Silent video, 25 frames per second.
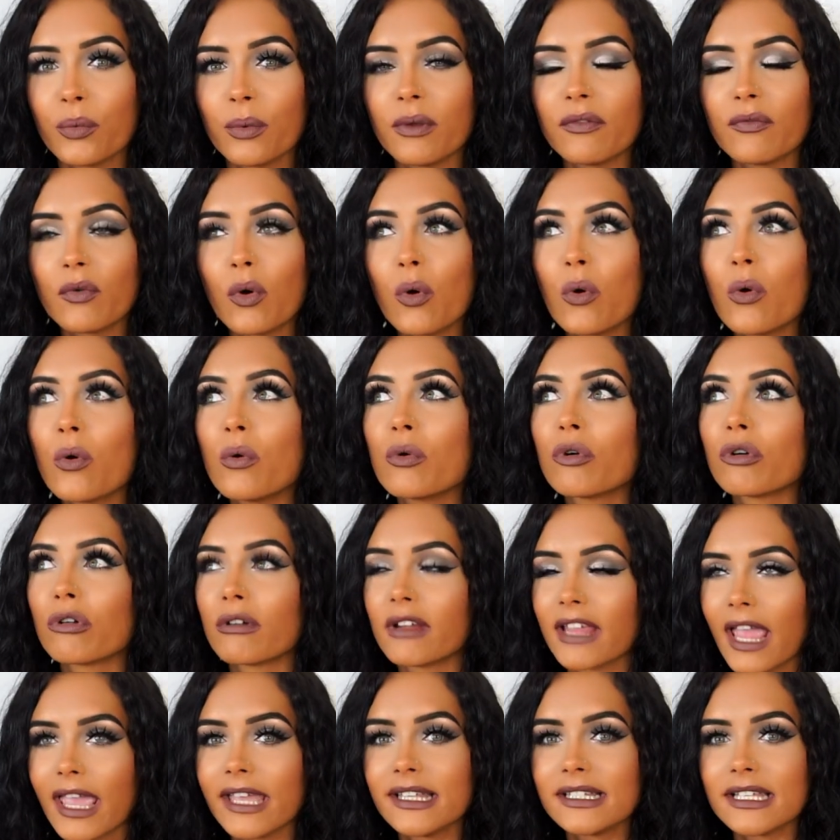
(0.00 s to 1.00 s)
We've all
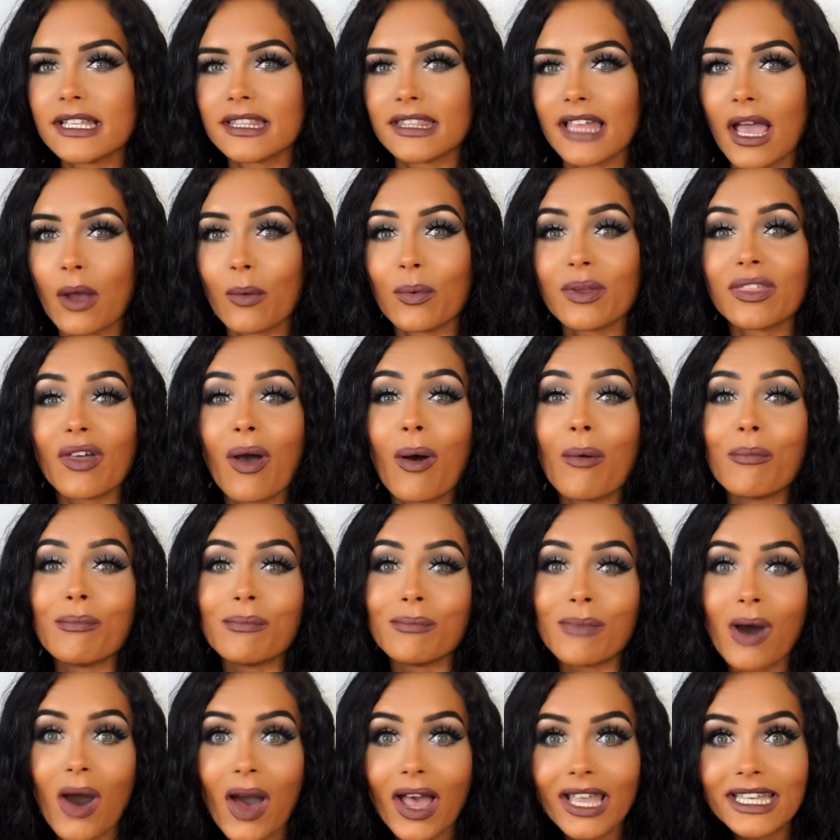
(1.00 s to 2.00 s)
created that with our
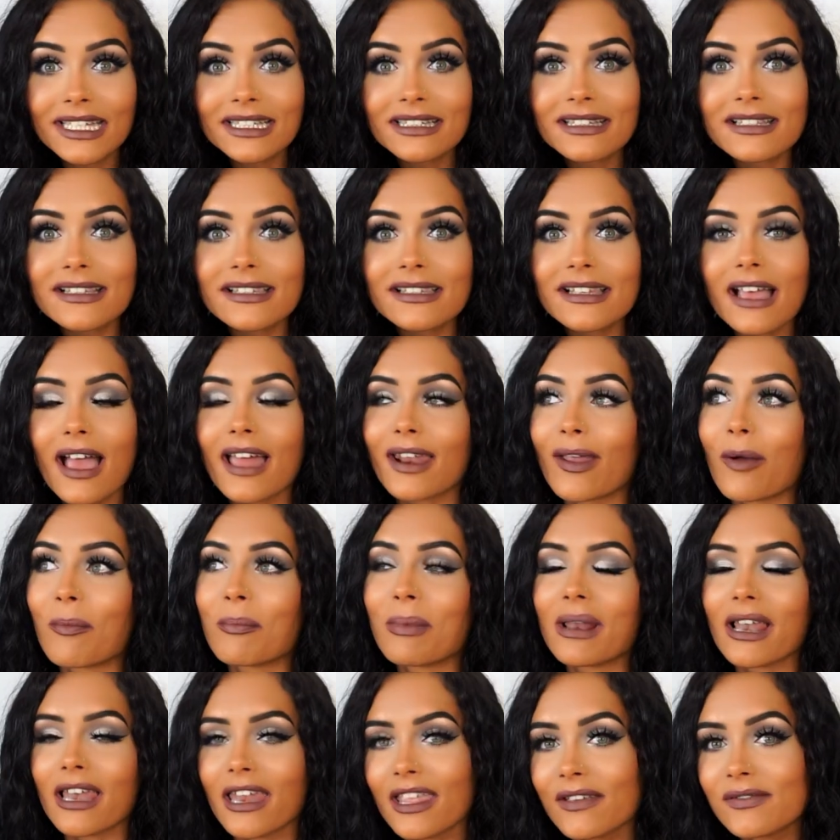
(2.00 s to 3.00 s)
minds and our
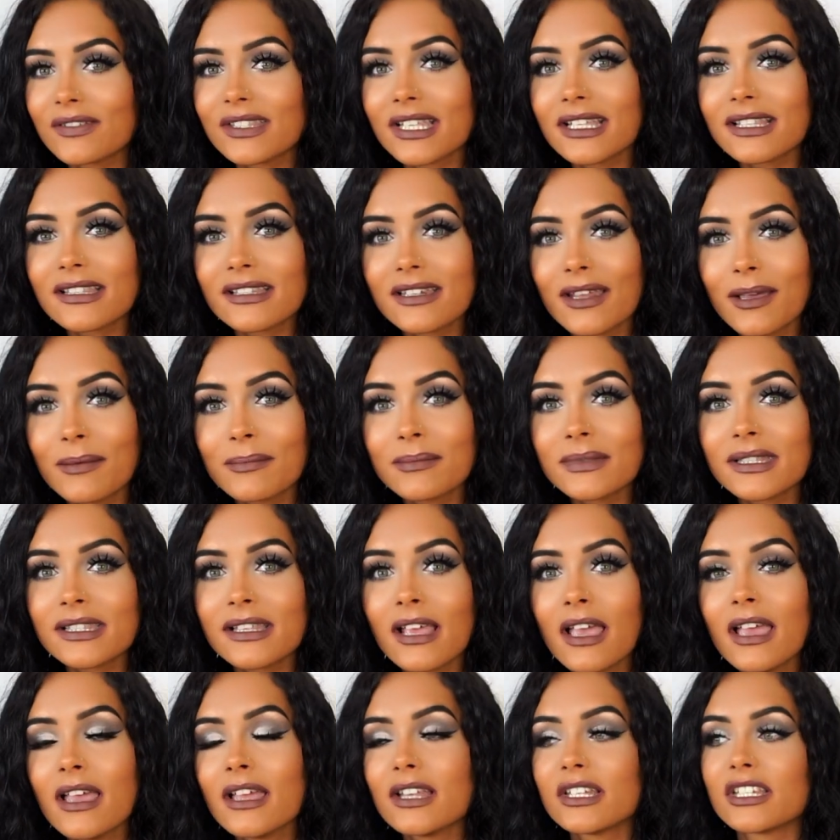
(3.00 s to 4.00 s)
belief systems
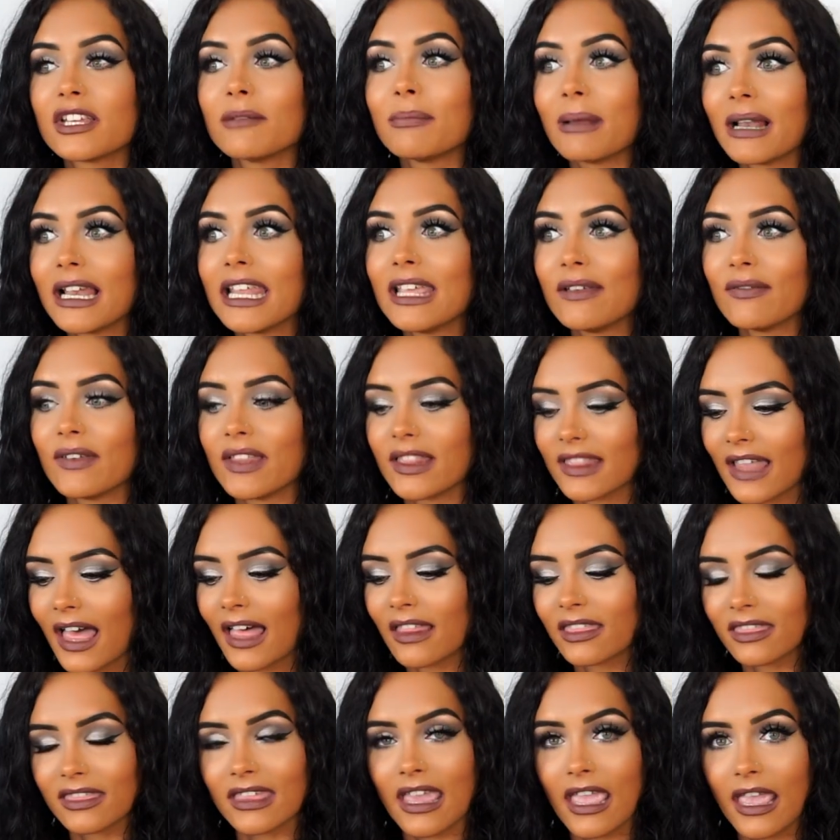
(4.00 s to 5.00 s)
to believe in
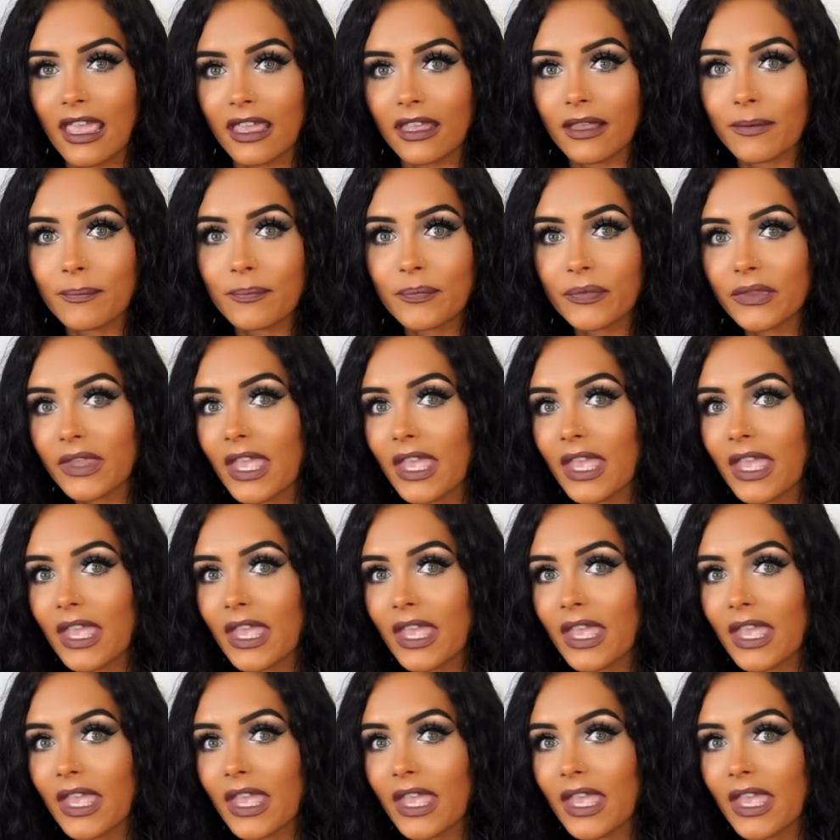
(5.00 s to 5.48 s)
that thing.